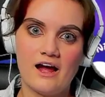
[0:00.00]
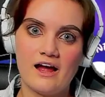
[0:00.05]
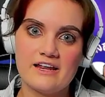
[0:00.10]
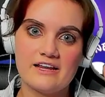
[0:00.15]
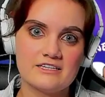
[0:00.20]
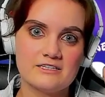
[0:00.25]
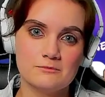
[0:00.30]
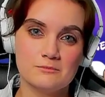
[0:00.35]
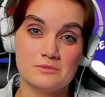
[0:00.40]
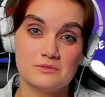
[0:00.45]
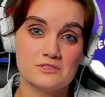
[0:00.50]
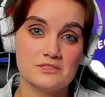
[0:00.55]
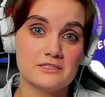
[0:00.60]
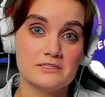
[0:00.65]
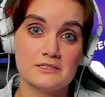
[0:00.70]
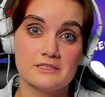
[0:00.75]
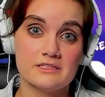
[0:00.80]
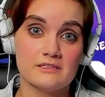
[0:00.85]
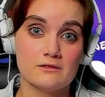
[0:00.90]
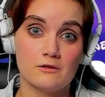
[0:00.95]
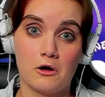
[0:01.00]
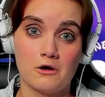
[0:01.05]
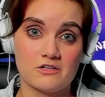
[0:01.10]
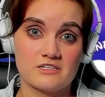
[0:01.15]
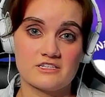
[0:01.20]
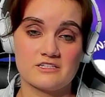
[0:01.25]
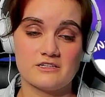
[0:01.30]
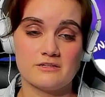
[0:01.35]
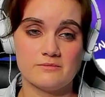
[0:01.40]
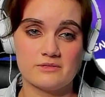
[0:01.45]
I completely
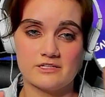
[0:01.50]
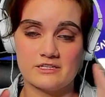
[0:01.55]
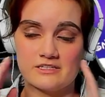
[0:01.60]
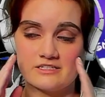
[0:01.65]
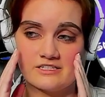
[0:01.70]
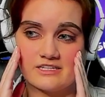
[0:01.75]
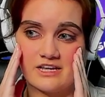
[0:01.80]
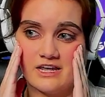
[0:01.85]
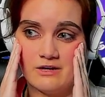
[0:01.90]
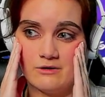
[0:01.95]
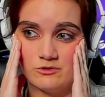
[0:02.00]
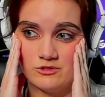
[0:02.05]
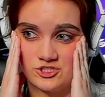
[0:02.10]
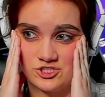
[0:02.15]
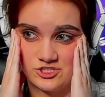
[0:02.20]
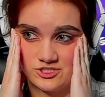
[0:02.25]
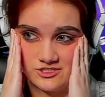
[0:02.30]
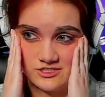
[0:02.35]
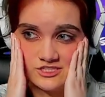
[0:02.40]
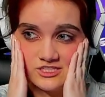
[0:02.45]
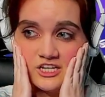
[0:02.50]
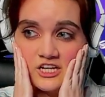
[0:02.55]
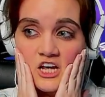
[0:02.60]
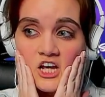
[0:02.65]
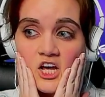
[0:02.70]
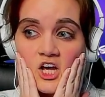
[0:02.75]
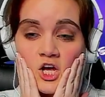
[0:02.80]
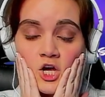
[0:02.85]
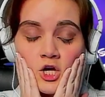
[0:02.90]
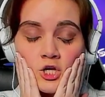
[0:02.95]
lost it because it was just
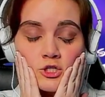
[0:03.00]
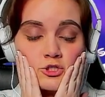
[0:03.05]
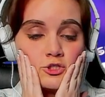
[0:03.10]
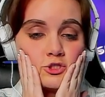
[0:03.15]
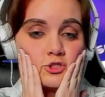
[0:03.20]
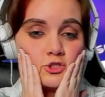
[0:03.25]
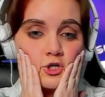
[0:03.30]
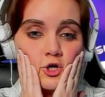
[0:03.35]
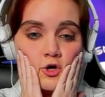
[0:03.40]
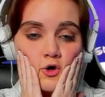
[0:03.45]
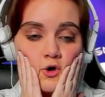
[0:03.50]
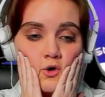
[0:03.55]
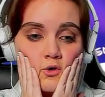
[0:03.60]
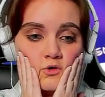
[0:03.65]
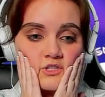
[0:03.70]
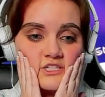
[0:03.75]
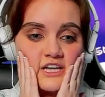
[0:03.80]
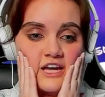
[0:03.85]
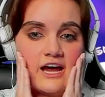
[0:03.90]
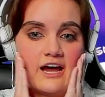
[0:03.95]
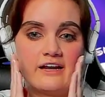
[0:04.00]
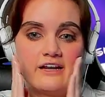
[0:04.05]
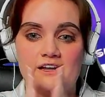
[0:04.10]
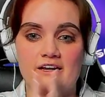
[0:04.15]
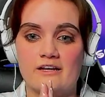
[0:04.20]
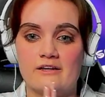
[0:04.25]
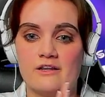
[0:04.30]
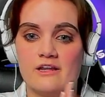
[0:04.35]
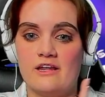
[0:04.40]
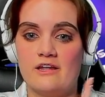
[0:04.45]
so sad,
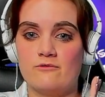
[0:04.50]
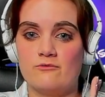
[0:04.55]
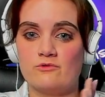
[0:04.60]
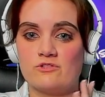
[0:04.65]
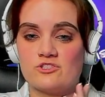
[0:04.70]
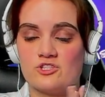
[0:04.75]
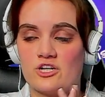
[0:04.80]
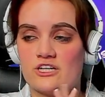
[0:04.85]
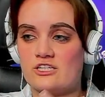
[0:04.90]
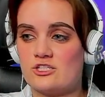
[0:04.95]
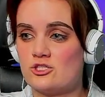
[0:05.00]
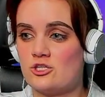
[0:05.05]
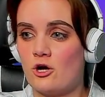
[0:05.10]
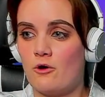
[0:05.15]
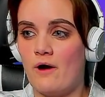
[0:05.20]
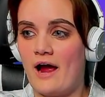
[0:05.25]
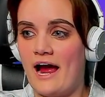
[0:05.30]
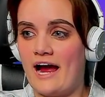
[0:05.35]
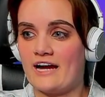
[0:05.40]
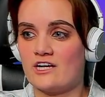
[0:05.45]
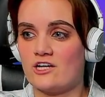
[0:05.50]
and it was like so